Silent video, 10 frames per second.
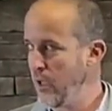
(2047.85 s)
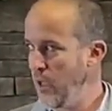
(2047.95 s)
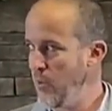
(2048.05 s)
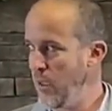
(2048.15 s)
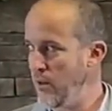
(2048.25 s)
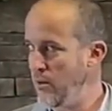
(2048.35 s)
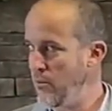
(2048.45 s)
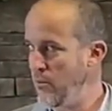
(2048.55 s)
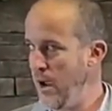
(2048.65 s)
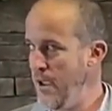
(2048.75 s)
Amen.
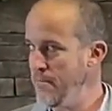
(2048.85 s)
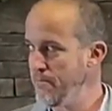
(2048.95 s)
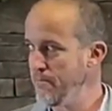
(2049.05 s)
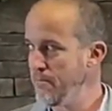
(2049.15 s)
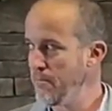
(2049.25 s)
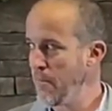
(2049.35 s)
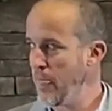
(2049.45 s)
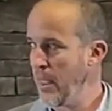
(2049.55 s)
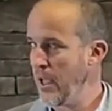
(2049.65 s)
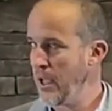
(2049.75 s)
Right?
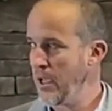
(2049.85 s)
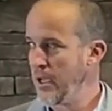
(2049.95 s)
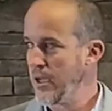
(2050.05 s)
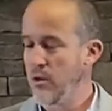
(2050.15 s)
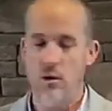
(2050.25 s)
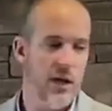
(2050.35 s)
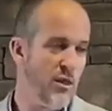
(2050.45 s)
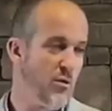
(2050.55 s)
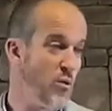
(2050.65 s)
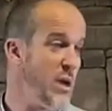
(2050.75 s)
Okay,
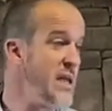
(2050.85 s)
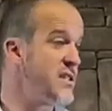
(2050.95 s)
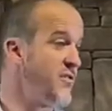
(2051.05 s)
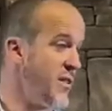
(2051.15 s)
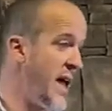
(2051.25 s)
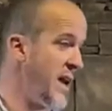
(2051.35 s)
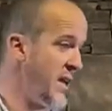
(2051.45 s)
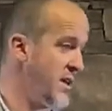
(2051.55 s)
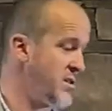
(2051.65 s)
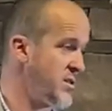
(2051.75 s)
the reason for that
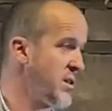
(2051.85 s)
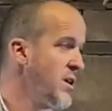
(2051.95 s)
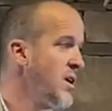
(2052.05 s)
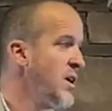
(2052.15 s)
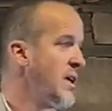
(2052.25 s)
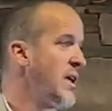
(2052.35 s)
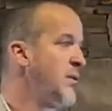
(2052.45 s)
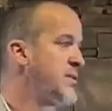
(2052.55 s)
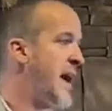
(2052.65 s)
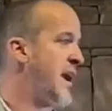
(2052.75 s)
is it
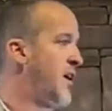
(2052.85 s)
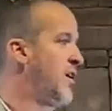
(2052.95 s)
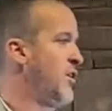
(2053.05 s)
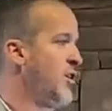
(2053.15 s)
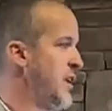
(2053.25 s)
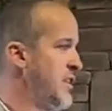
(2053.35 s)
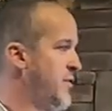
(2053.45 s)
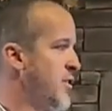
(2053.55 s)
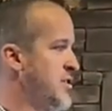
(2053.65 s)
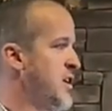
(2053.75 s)
was added on early in the
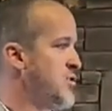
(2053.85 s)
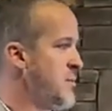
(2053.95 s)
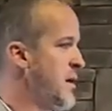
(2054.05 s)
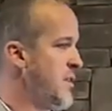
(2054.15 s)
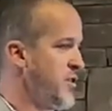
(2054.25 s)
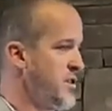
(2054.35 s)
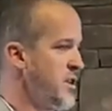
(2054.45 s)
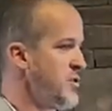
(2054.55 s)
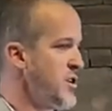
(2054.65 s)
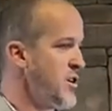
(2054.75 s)
first century by the first
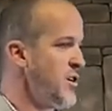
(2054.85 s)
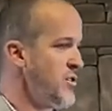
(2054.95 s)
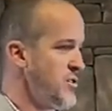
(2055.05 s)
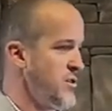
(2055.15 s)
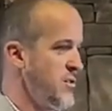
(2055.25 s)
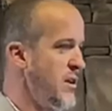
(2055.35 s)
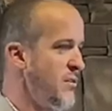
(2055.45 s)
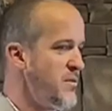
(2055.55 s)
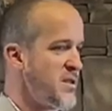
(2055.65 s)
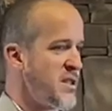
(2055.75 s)
century church, and
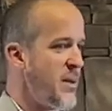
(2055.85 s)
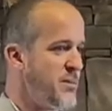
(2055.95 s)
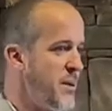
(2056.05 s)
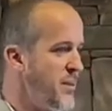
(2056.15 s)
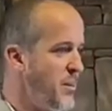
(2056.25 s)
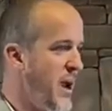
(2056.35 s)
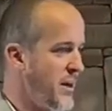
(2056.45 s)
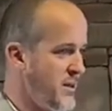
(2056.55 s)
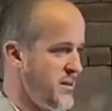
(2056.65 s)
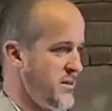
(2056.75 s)
we've just kept up the
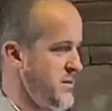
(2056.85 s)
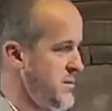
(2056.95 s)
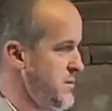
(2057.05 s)
practice.